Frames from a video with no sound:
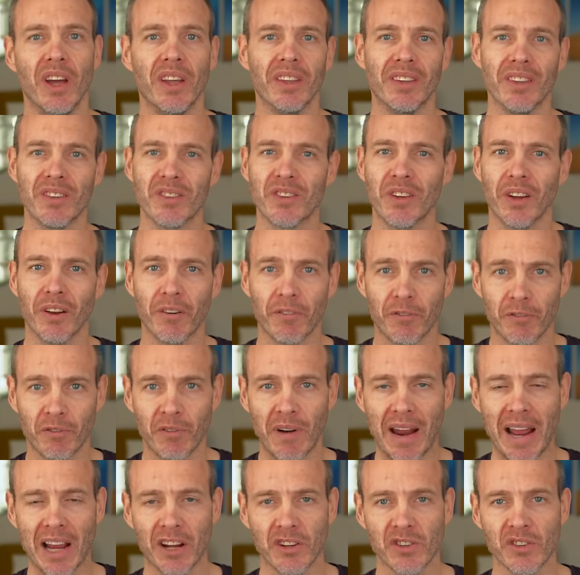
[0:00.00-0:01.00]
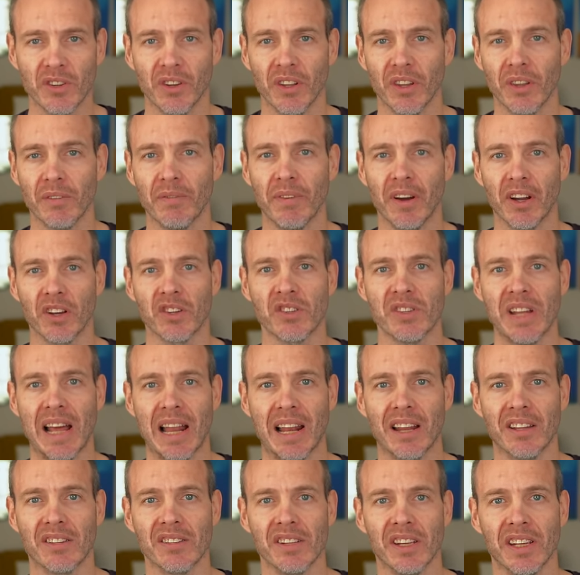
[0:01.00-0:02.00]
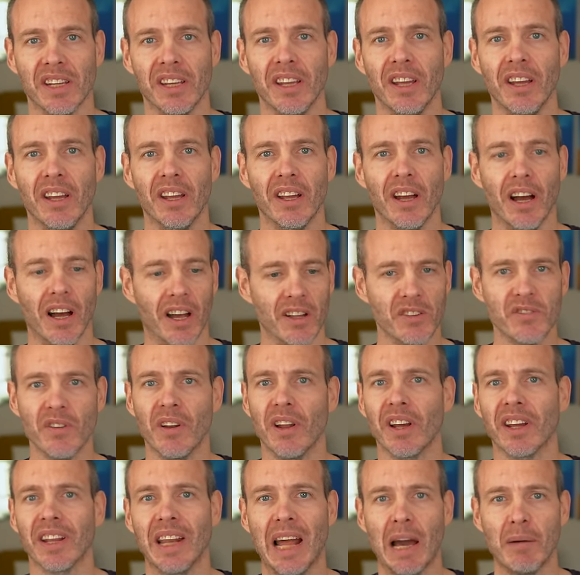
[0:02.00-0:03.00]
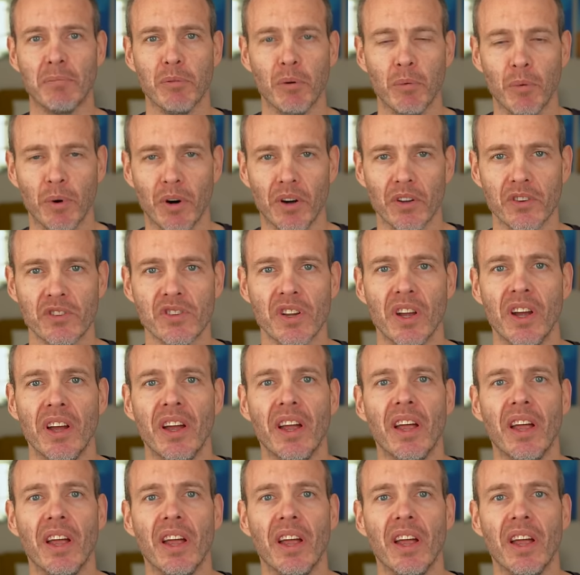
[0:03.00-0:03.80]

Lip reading: that's got a fraction of the functionality, something like an Apple Watch.